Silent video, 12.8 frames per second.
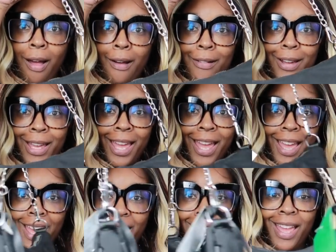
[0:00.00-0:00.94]

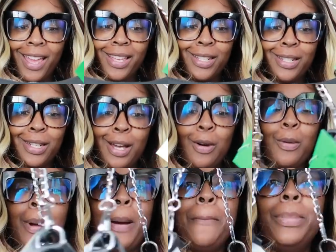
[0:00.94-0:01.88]
Okay.
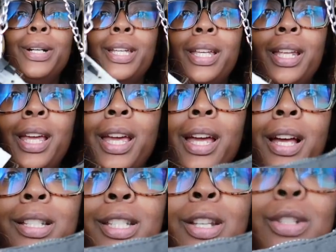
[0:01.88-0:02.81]
Go my bucket hat.
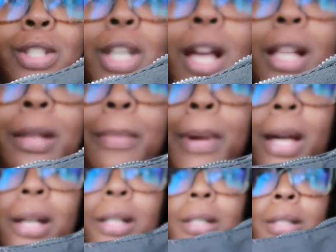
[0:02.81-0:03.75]
I showed y'all in
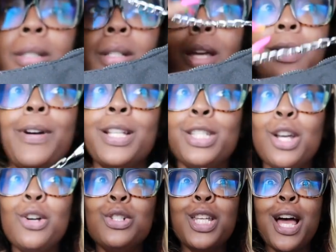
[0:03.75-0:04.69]
my, uh, I
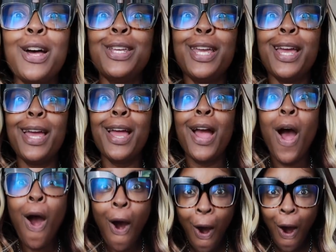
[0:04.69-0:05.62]
showed y'all yet?
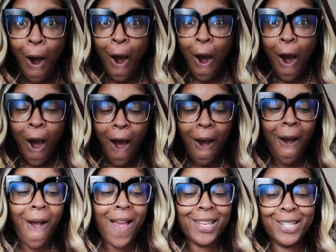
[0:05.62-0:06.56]

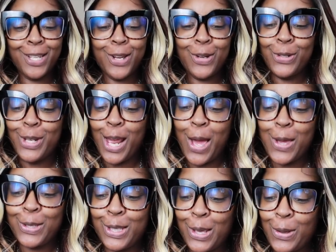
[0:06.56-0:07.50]
I showed
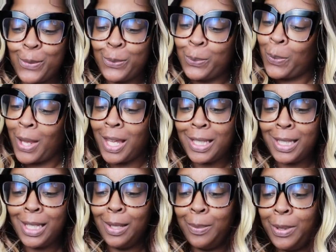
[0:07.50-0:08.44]
y'all. So
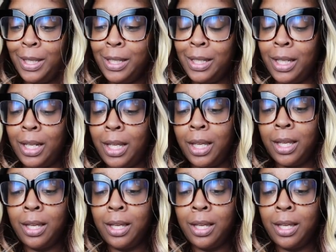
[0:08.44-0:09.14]
sneak peek, honey.